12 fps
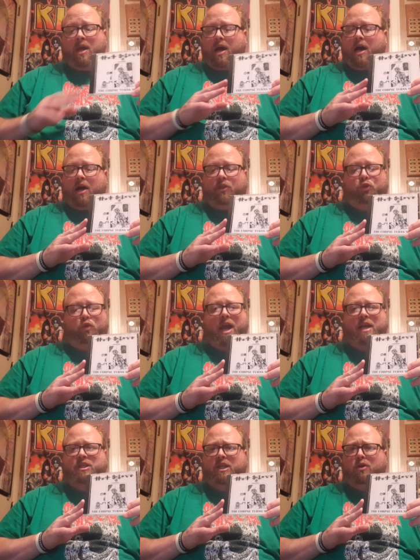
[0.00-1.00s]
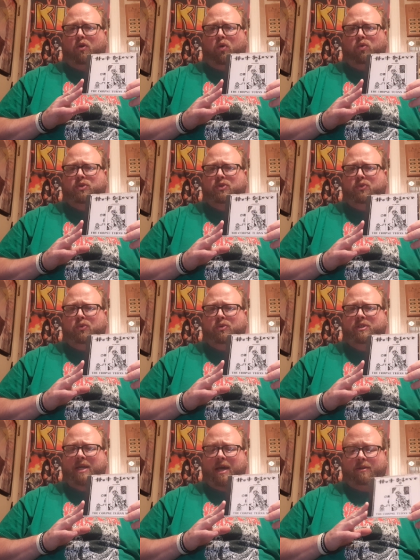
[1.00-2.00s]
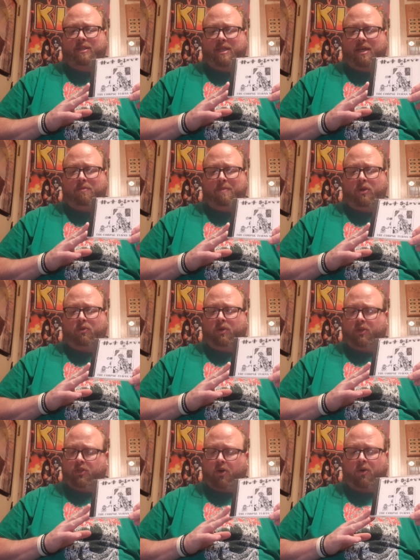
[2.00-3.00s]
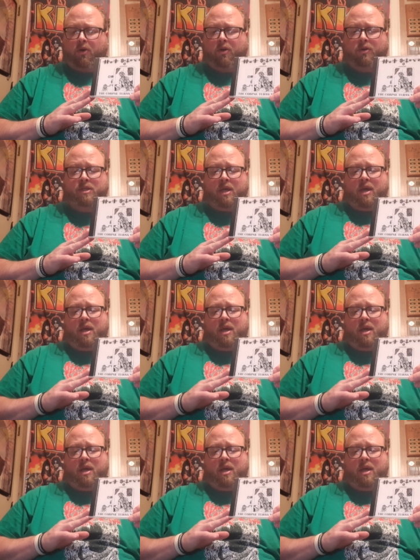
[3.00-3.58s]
Uh, thrashy, old school style death metal guitars